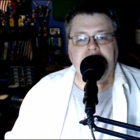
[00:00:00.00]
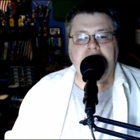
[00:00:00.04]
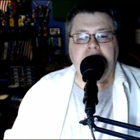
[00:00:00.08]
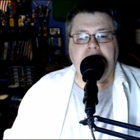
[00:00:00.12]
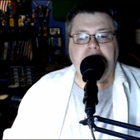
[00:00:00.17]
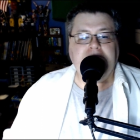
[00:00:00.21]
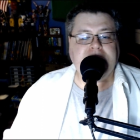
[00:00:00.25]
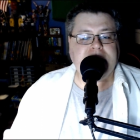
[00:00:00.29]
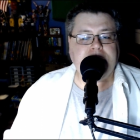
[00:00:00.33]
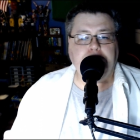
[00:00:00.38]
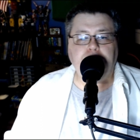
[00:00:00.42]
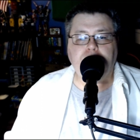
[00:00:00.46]

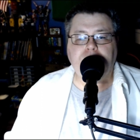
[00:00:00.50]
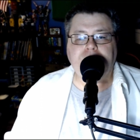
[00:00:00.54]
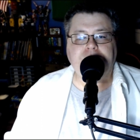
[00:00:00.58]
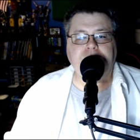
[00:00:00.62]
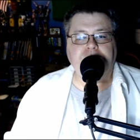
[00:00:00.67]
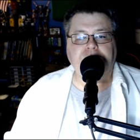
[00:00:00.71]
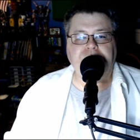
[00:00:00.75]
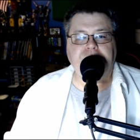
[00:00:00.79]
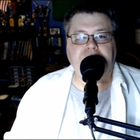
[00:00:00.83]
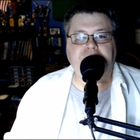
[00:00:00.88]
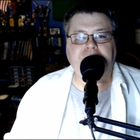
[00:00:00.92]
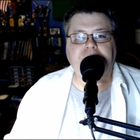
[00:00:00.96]
he's a pretty good
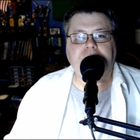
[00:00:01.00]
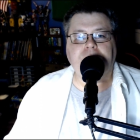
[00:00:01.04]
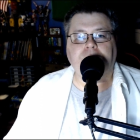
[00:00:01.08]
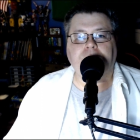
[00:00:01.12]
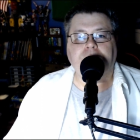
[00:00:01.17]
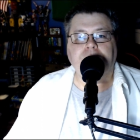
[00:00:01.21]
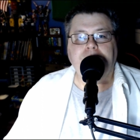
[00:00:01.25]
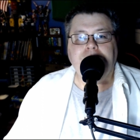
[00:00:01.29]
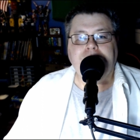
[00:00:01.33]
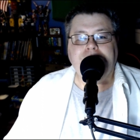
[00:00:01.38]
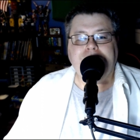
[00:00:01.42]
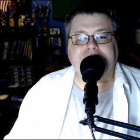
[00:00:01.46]
figure.
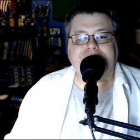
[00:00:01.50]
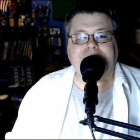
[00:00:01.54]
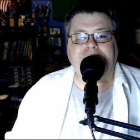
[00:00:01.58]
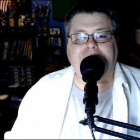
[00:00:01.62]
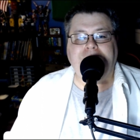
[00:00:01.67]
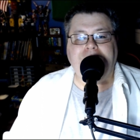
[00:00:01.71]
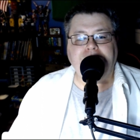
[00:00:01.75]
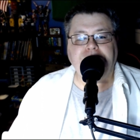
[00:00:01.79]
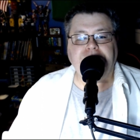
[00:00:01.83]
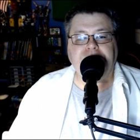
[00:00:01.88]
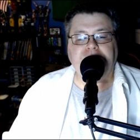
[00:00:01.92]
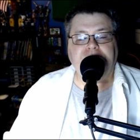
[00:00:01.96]
He's a
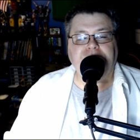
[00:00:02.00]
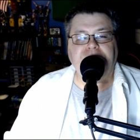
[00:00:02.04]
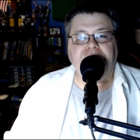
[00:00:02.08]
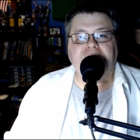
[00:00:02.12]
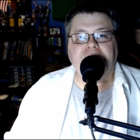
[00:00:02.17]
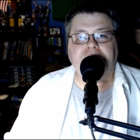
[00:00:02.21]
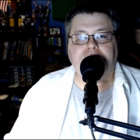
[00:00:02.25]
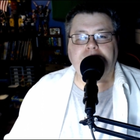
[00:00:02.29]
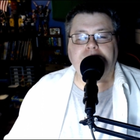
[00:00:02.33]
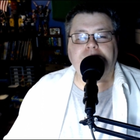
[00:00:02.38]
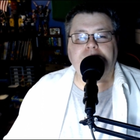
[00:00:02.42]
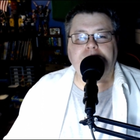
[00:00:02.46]
hefty
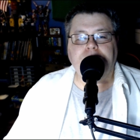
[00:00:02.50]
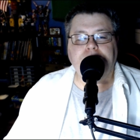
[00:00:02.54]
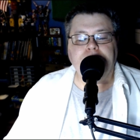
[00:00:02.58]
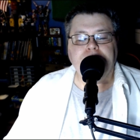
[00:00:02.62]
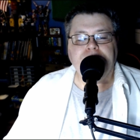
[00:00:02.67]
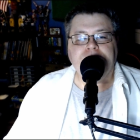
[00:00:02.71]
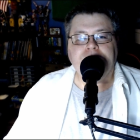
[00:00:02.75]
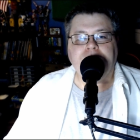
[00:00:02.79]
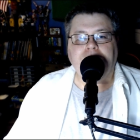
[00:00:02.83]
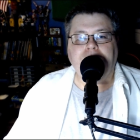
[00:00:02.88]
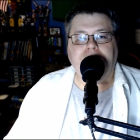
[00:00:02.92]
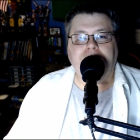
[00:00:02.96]
figure.
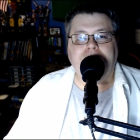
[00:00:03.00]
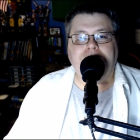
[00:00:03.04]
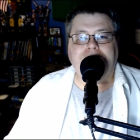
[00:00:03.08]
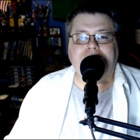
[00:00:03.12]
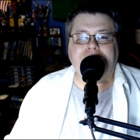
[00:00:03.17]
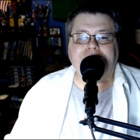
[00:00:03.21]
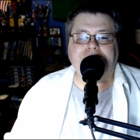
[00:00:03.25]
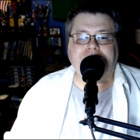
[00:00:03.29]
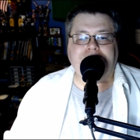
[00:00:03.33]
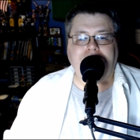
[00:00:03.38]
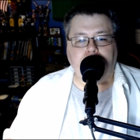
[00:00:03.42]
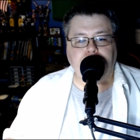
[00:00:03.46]

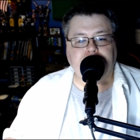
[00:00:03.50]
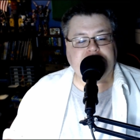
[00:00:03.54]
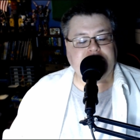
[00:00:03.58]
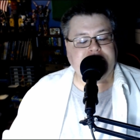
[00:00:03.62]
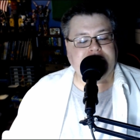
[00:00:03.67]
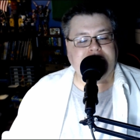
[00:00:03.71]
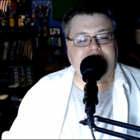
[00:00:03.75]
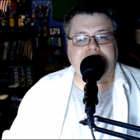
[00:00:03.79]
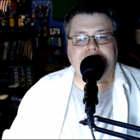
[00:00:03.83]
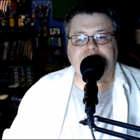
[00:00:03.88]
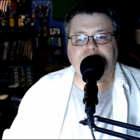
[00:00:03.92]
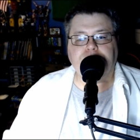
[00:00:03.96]
I wish the
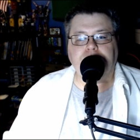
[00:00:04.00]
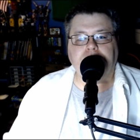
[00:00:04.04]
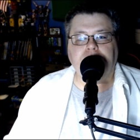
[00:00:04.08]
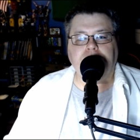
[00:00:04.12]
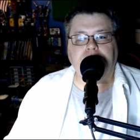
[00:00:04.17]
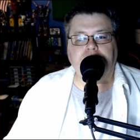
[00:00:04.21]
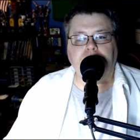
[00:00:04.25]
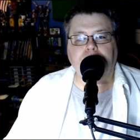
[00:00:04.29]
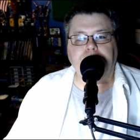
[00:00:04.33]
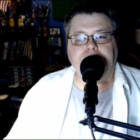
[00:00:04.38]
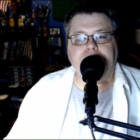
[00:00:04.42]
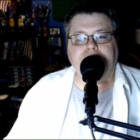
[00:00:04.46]
guns were a
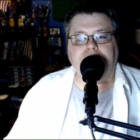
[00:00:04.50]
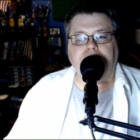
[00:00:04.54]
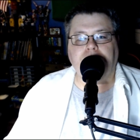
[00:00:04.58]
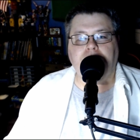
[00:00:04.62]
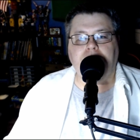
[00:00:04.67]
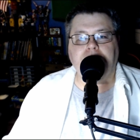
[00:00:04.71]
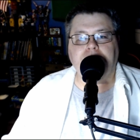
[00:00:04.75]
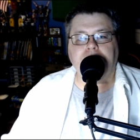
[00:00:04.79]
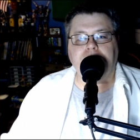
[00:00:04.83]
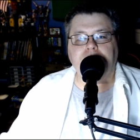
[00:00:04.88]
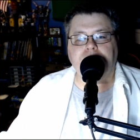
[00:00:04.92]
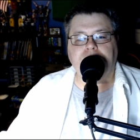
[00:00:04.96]
little bit
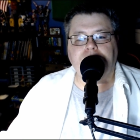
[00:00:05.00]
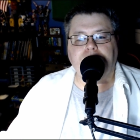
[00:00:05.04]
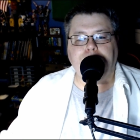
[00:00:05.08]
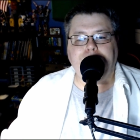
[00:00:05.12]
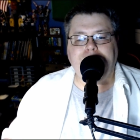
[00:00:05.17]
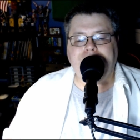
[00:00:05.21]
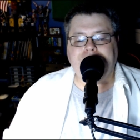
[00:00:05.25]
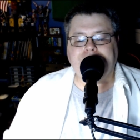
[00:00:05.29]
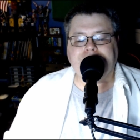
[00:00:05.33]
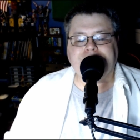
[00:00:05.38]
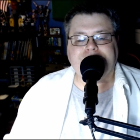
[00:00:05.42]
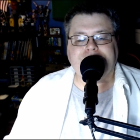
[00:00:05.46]
longer in the
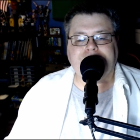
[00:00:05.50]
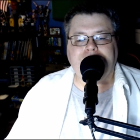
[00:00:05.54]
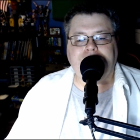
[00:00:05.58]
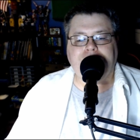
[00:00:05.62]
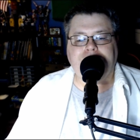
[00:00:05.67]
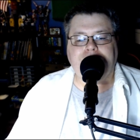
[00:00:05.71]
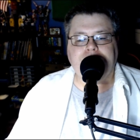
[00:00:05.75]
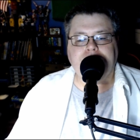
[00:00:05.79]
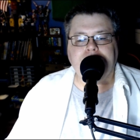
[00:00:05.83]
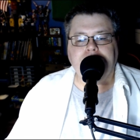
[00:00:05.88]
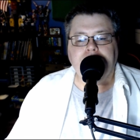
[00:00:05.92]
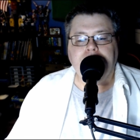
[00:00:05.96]

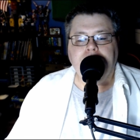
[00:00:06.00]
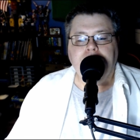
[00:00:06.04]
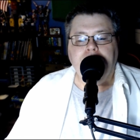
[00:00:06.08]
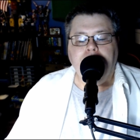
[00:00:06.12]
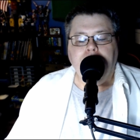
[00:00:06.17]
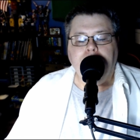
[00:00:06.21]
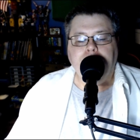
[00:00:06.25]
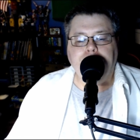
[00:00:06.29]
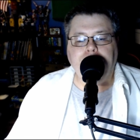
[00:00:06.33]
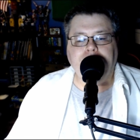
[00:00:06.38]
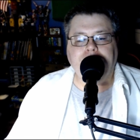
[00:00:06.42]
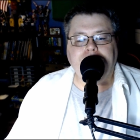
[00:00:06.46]
backside,
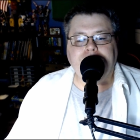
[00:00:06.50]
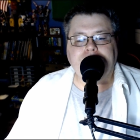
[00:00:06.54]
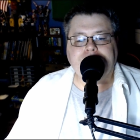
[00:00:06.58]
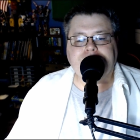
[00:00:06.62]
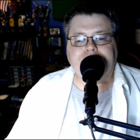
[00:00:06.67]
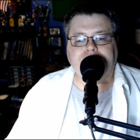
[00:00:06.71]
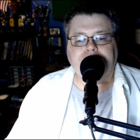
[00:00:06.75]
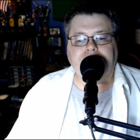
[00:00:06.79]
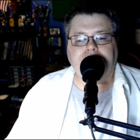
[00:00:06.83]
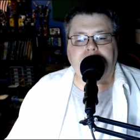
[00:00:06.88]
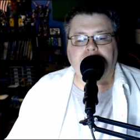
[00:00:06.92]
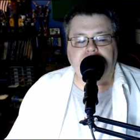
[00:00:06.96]
but
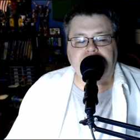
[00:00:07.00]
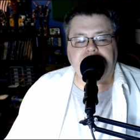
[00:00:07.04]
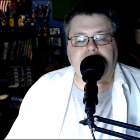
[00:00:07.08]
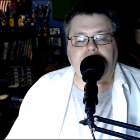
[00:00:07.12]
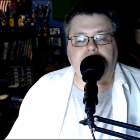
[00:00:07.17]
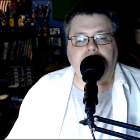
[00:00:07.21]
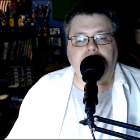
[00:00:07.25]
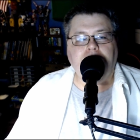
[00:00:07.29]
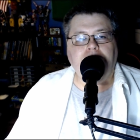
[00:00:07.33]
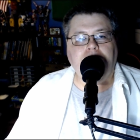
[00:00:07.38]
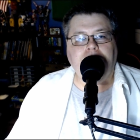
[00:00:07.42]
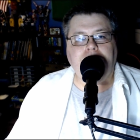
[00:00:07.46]

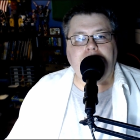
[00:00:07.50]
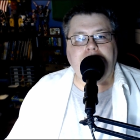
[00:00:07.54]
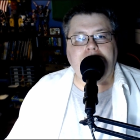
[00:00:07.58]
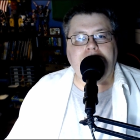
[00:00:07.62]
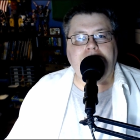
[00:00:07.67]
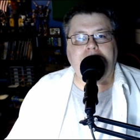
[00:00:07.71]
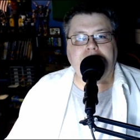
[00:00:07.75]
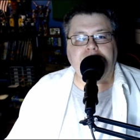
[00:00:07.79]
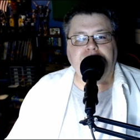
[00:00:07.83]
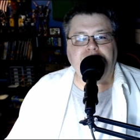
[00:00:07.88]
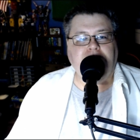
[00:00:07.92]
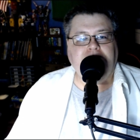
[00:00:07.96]
overall,
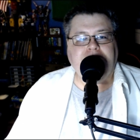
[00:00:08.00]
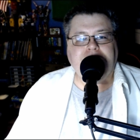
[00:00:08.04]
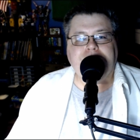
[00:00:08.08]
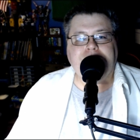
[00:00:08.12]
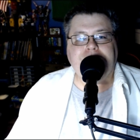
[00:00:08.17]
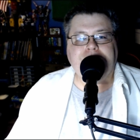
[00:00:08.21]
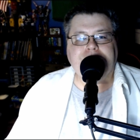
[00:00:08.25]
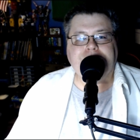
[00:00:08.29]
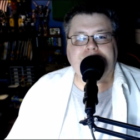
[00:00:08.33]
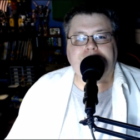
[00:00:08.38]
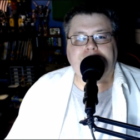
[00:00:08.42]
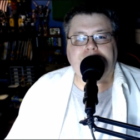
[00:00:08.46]
I think
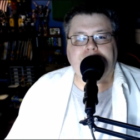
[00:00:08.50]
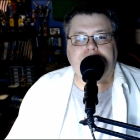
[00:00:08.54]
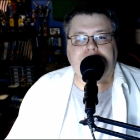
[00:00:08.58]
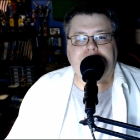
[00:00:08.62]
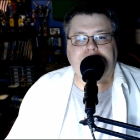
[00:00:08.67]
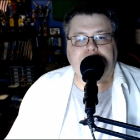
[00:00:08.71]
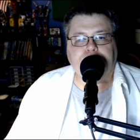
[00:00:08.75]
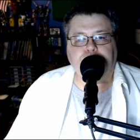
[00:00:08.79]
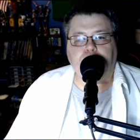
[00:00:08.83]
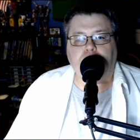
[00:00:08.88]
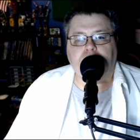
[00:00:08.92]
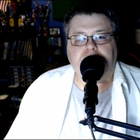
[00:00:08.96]
he's
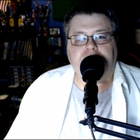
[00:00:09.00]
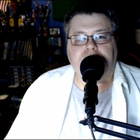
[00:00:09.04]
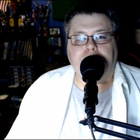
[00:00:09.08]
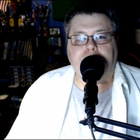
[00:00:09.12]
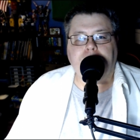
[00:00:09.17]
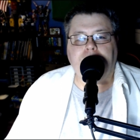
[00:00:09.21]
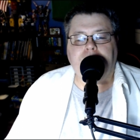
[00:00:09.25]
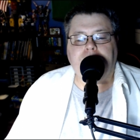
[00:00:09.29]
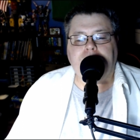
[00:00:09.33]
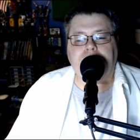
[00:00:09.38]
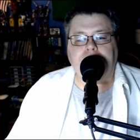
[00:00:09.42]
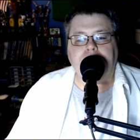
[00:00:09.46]
worth the
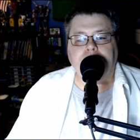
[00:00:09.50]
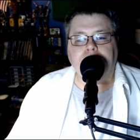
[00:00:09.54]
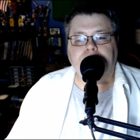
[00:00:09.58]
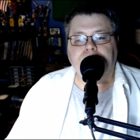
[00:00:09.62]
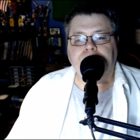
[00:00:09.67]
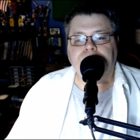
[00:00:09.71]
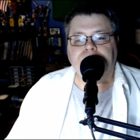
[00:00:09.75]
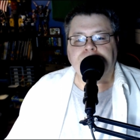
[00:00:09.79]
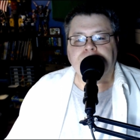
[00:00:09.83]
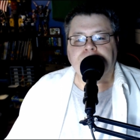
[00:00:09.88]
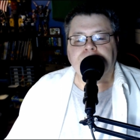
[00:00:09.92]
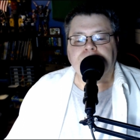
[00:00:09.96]
money.
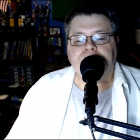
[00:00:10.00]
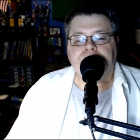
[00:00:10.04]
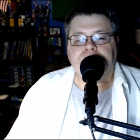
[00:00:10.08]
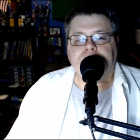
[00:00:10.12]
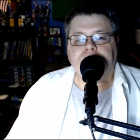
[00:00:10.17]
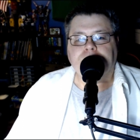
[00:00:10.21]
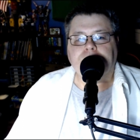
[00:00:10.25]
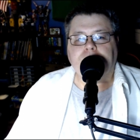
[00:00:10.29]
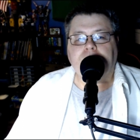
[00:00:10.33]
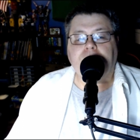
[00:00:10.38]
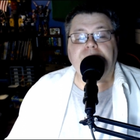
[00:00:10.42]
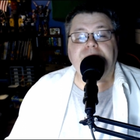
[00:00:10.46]

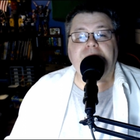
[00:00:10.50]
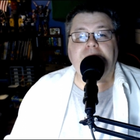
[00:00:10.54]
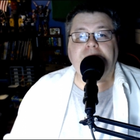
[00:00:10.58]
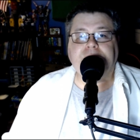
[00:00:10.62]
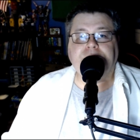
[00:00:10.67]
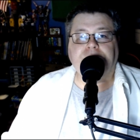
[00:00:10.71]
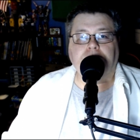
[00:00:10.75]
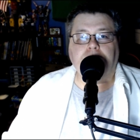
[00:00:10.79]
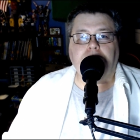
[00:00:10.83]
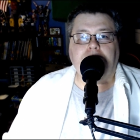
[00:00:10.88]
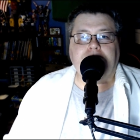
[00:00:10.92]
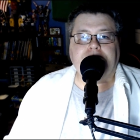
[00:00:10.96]
Thanks
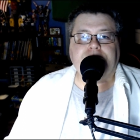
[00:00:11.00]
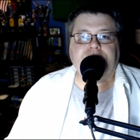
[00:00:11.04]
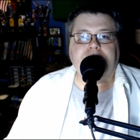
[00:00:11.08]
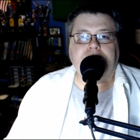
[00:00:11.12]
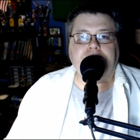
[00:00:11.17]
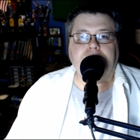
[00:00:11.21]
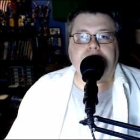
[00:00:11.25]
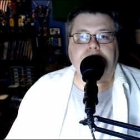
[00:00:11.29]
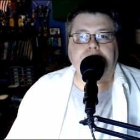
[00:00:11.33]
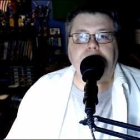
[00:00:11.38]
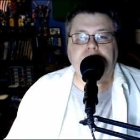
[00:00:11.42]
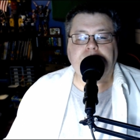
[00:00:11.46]
for
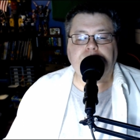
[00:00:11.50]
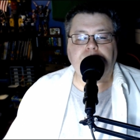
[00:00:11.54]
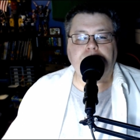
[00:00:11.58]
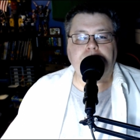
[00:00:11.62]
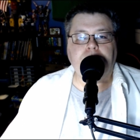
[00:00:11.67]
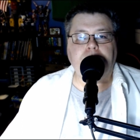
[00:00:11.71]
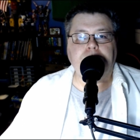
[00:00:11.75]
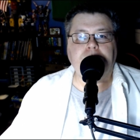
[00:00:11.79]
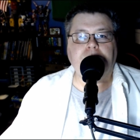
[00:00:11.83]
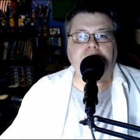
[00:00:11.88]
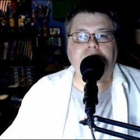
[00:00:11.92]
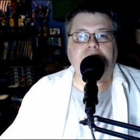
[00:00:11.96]
watching. Please
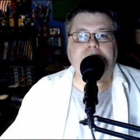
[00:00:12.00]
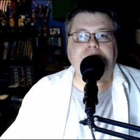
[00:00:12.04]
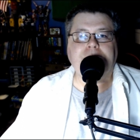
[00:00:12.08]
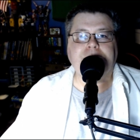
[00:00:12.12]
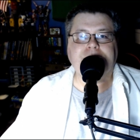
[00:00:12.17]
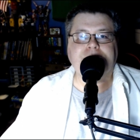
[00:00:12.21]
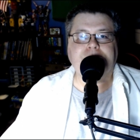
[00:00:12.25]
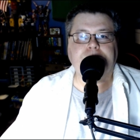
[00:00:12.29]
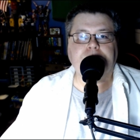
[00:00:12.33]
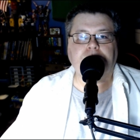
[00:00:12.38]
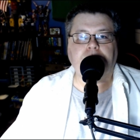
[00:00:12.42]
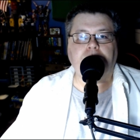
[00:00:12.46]
remember to like and
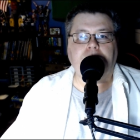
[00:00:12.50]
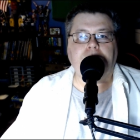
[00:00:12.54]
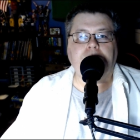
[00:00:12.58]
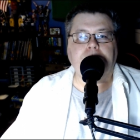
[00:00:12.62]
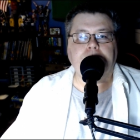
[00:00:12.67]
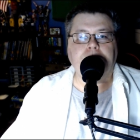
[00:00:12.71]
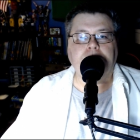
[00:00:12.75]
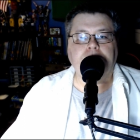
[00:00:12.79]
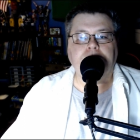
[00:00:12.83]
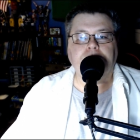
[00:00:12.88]
subscribe.